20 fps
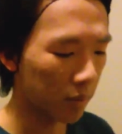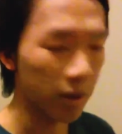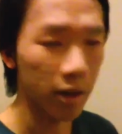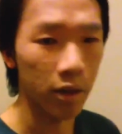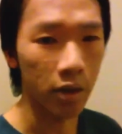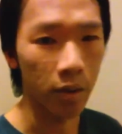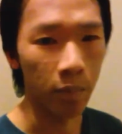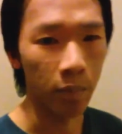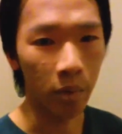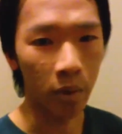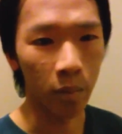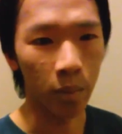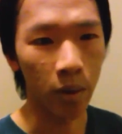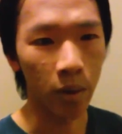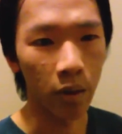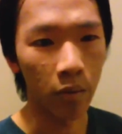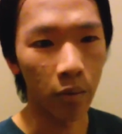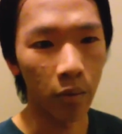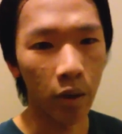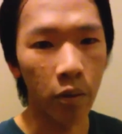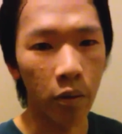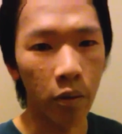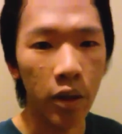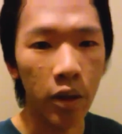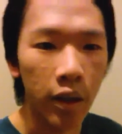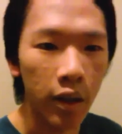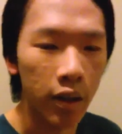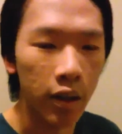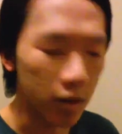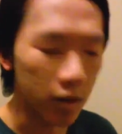is pretty simple, but we're
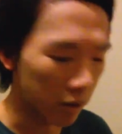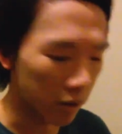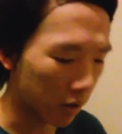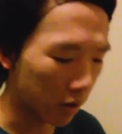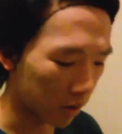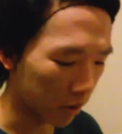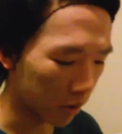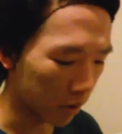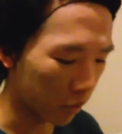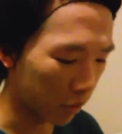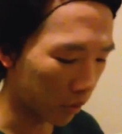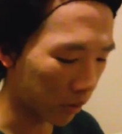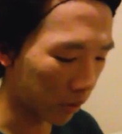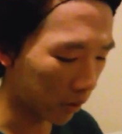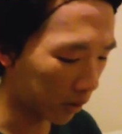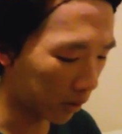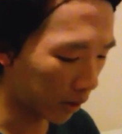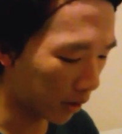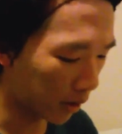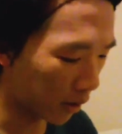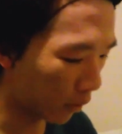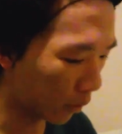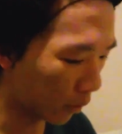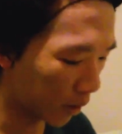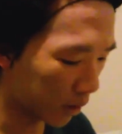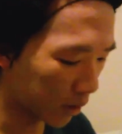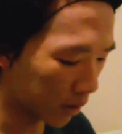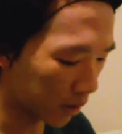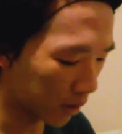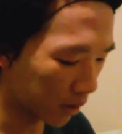going to get into contour later,
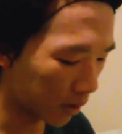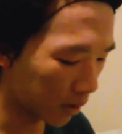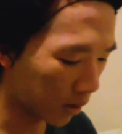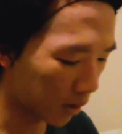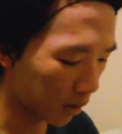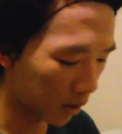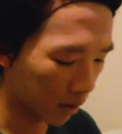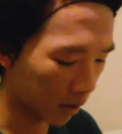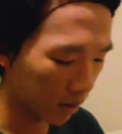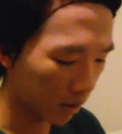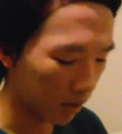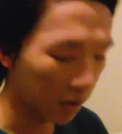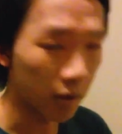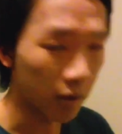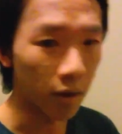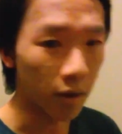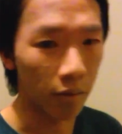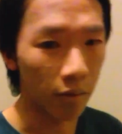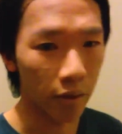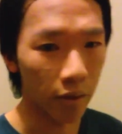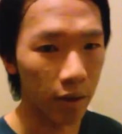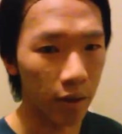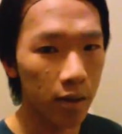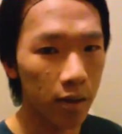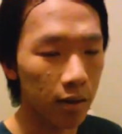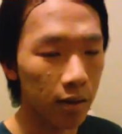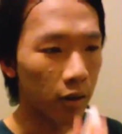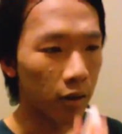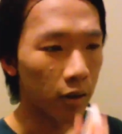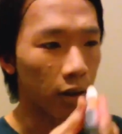which is, for this